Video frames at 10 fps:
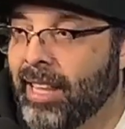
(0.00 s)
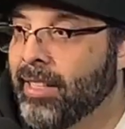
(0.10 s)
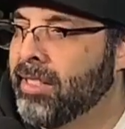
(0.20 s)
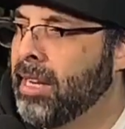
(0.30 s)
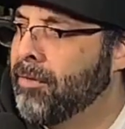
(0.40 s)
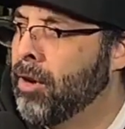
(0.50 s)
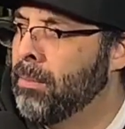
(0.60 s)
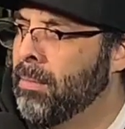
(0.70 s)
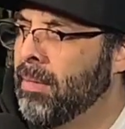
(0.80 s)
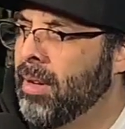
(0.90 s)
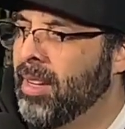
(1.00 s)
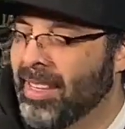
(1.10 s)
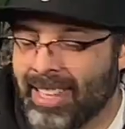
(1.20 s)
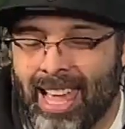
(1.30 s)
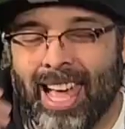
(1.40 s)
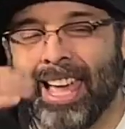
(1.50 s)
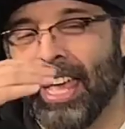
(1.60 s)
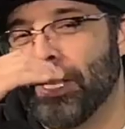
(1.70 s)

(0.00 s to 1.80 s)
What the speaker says: State Farm. Mm-hmm. Yeah.